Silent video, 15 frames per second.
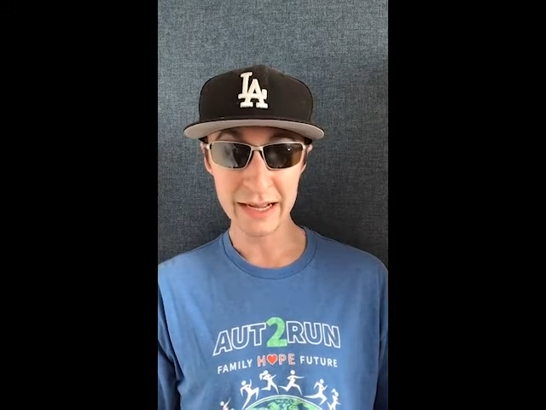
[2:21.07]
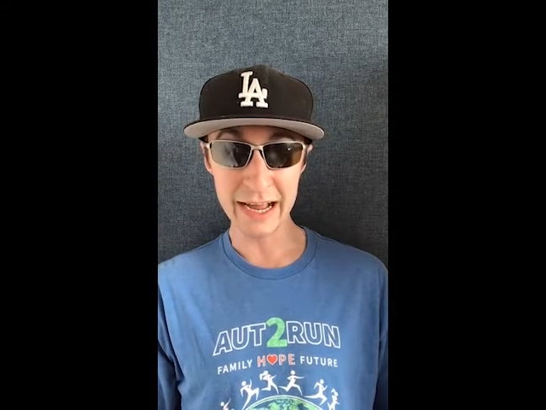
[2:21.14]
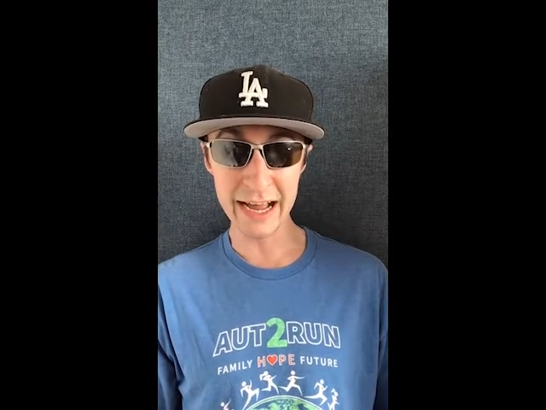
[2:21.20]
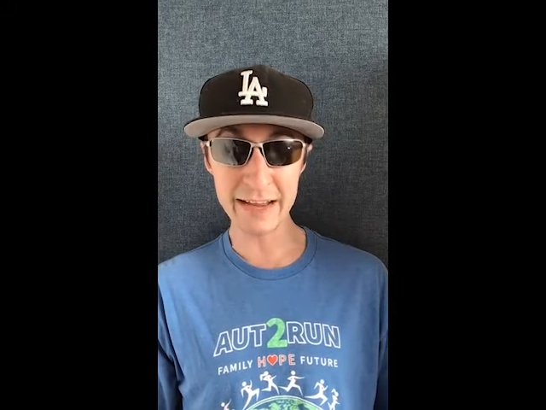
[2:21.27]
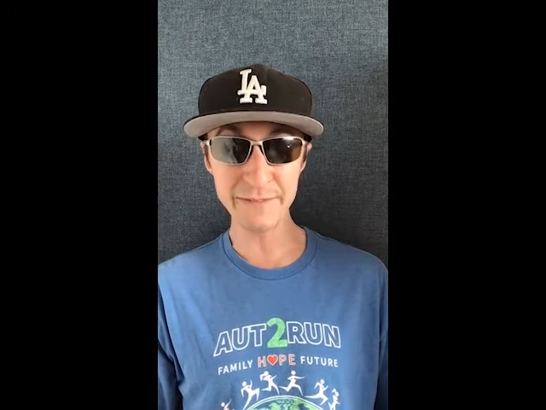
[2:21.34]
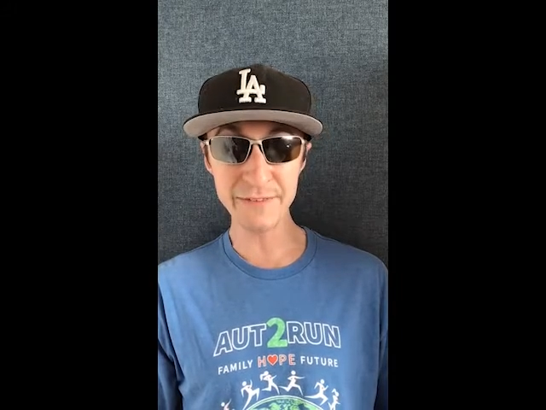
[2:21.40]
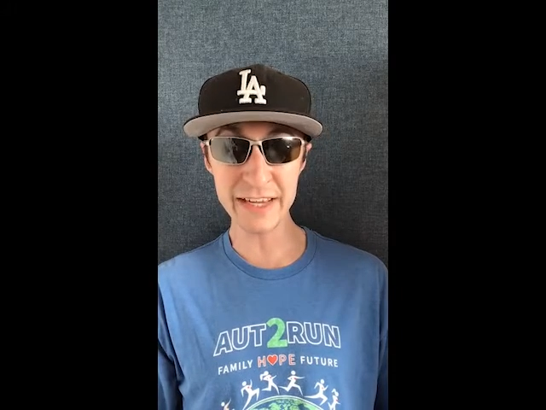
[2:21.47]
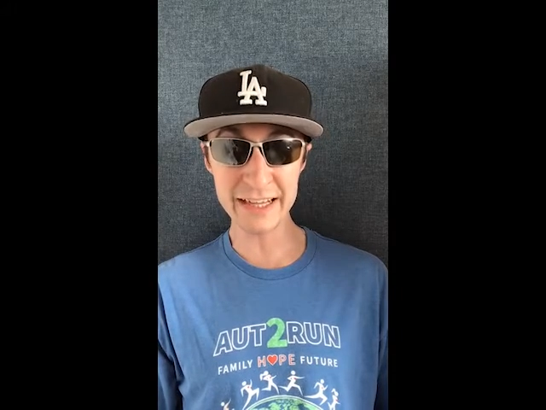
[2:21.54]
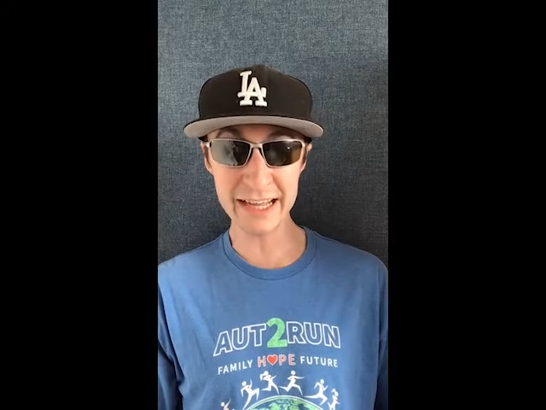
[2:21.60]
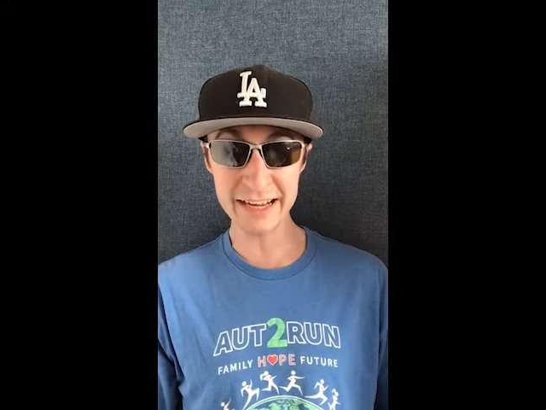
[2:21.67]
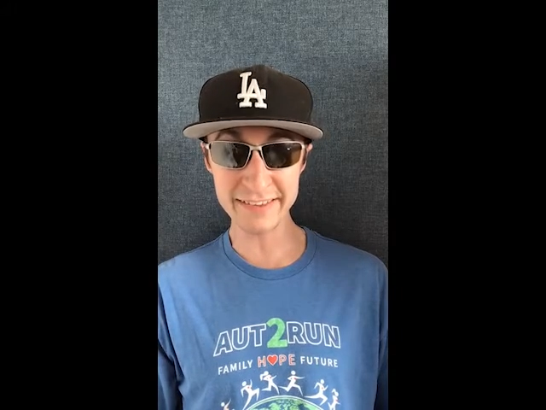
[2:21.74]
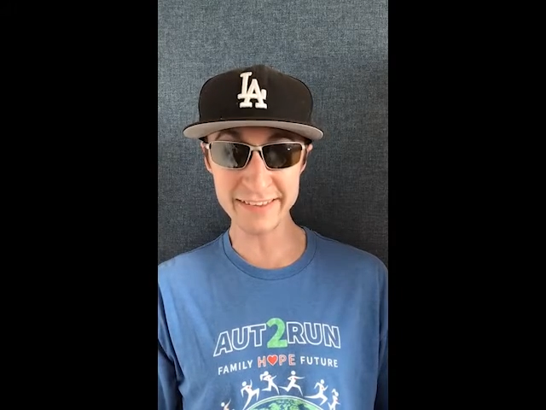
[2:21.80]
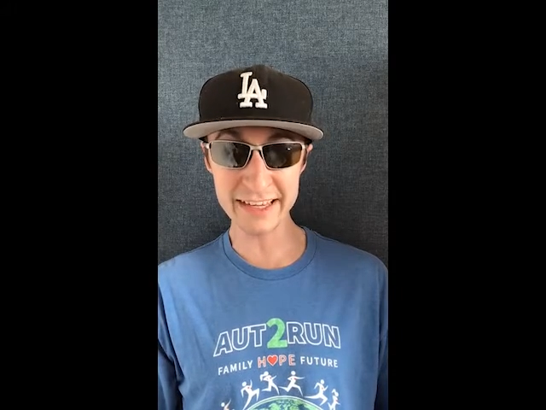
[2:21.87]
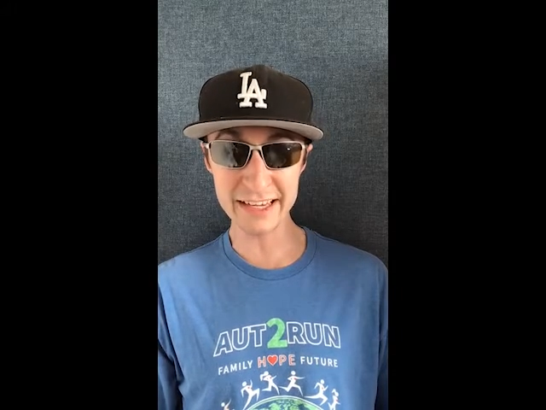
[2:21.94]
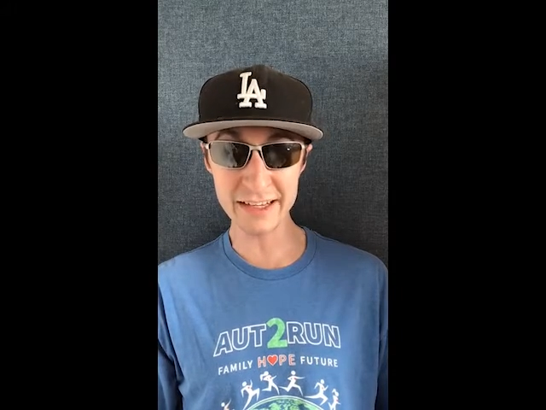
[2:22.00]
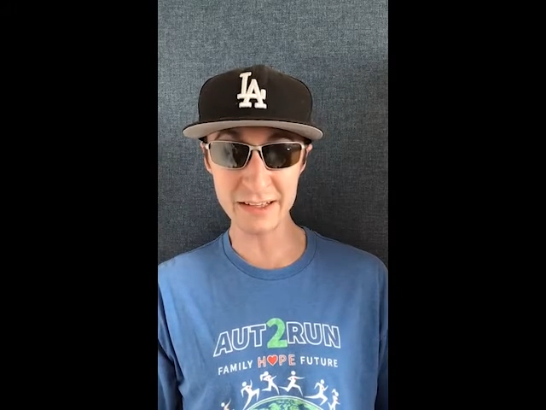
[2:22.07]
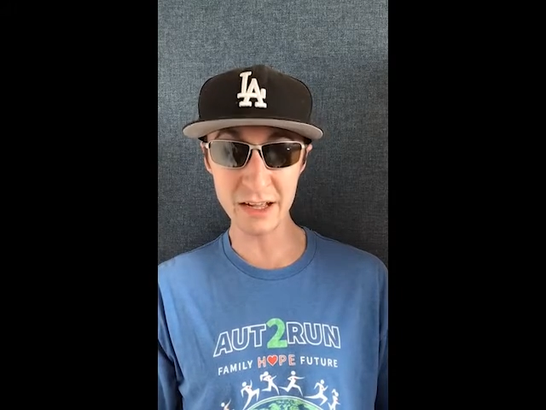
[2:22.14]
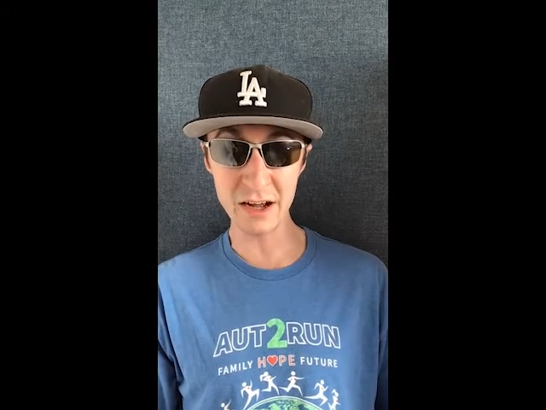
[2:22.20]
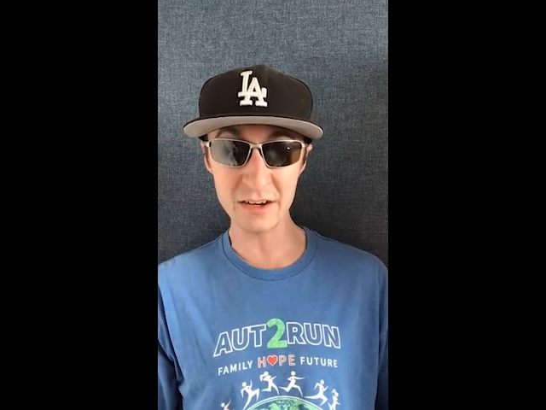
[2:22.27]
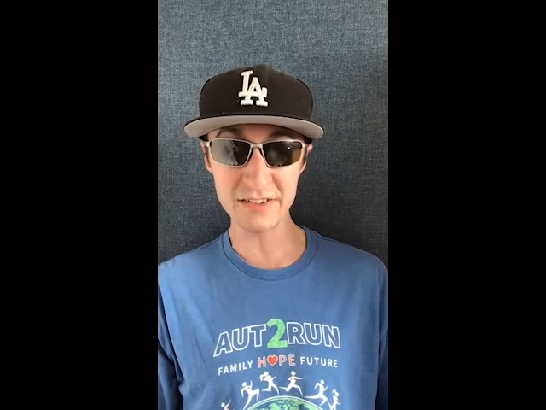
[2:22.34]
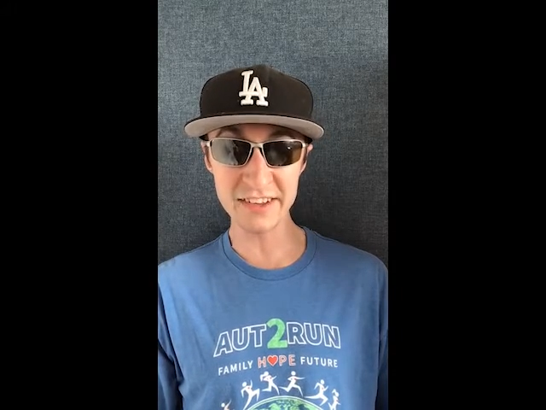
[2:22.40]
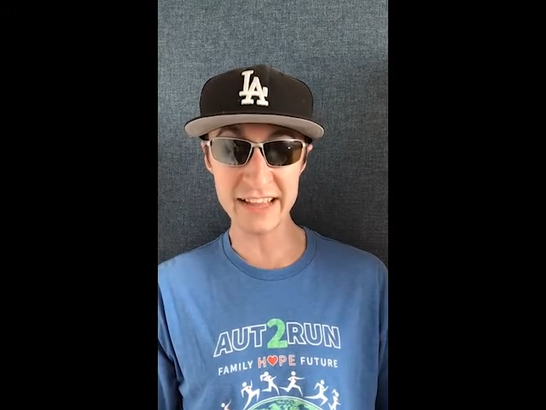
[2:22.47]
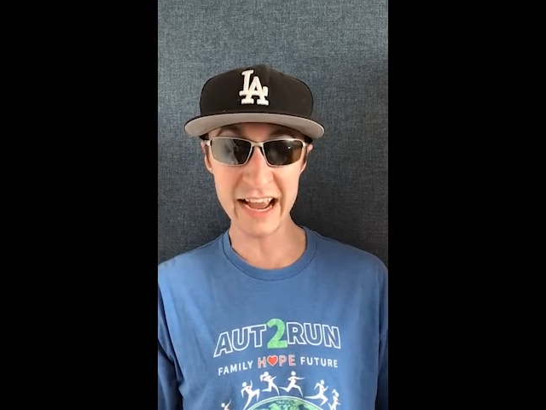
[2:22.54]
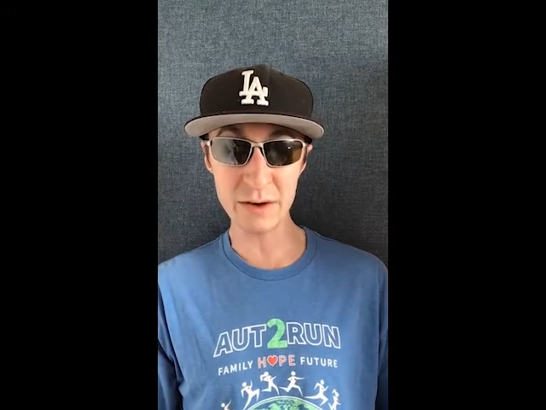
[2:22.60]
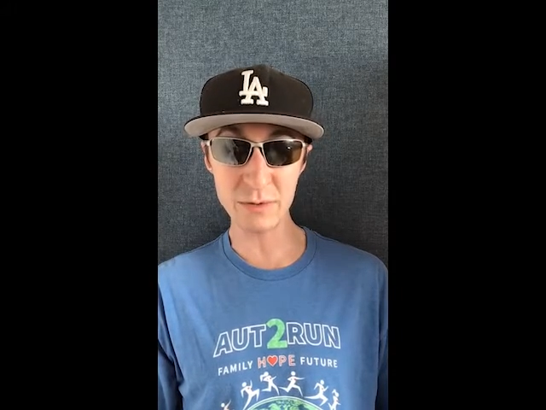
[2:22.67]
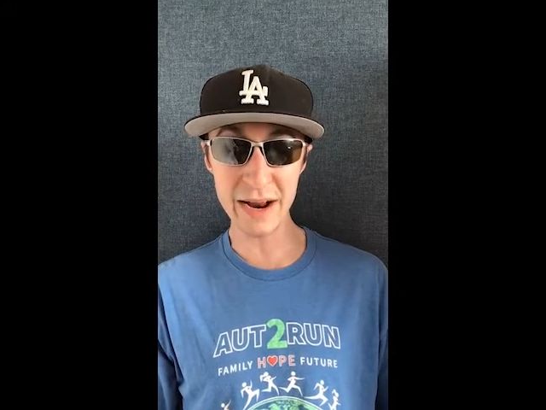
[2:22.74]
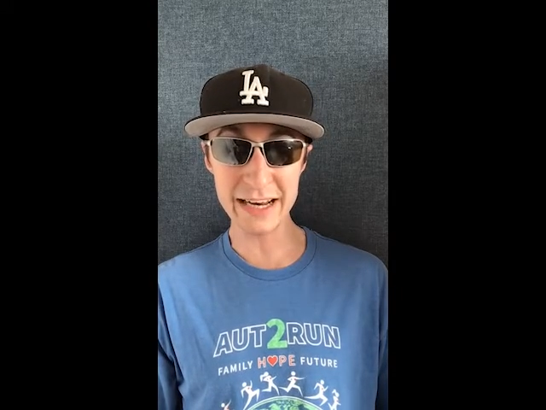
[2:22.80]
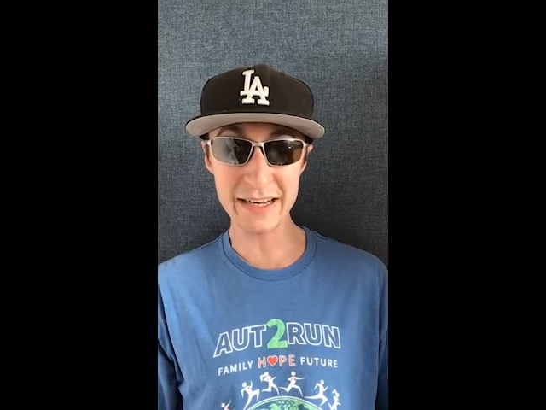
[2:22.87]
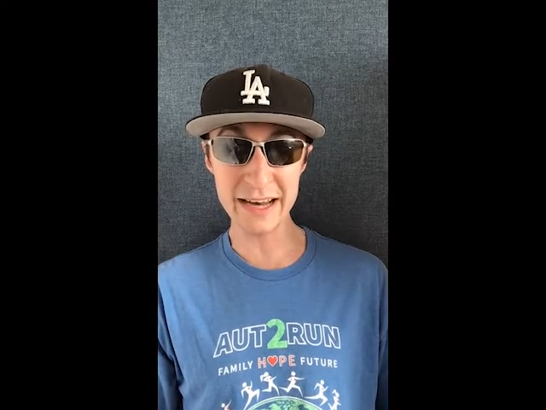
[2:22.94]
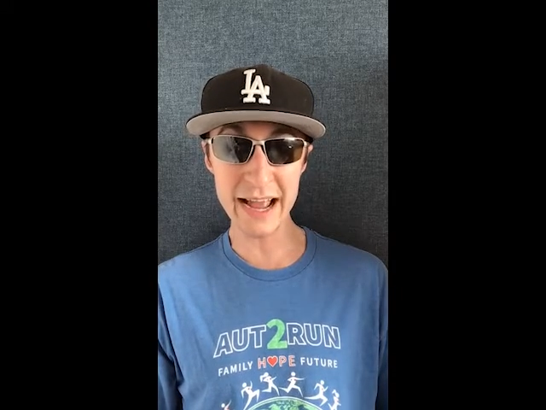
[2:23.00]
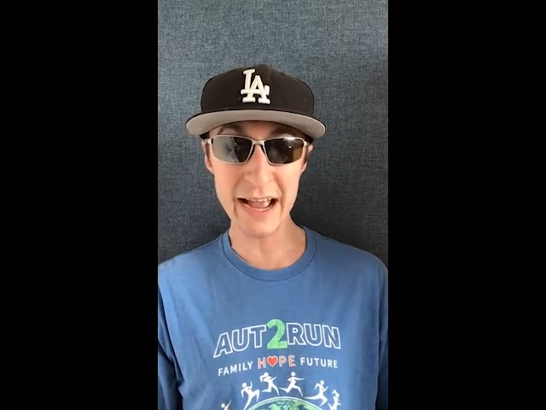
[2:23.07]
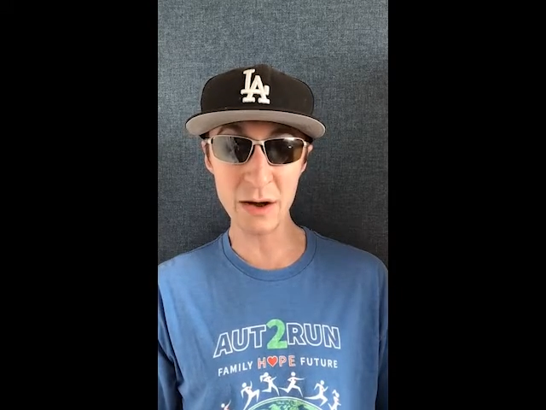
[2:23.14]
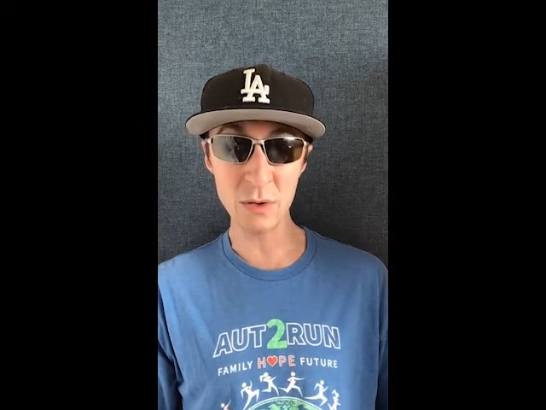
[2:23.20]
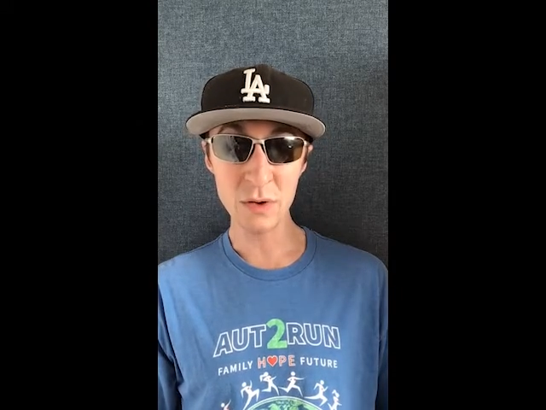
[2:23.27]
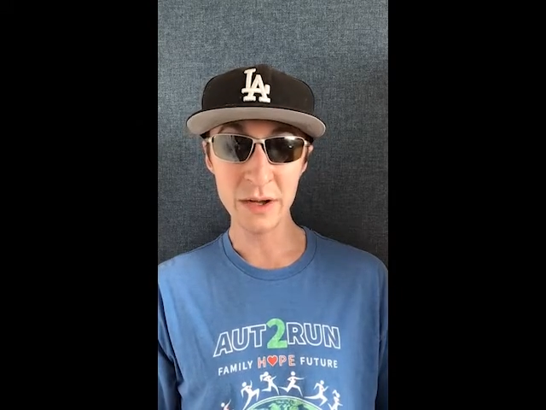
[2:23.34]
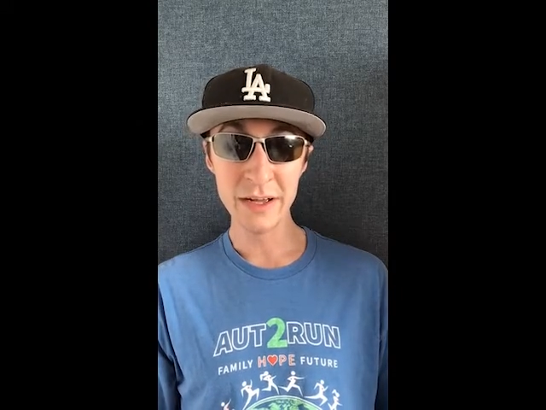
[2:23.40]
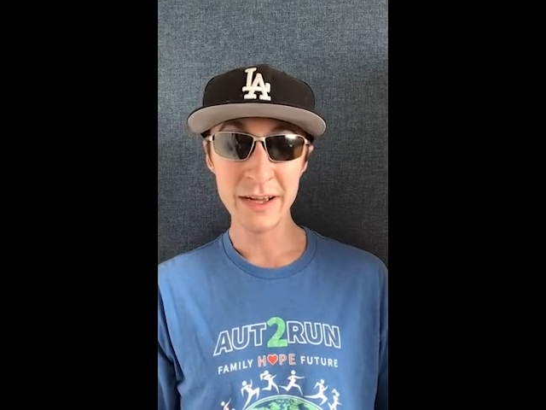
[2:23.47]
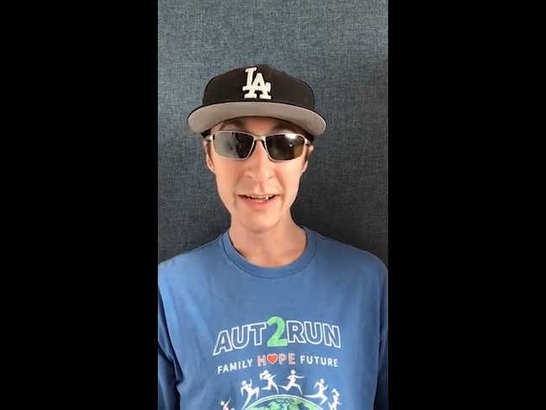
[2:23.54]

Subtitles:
I feel like singing along to that right now.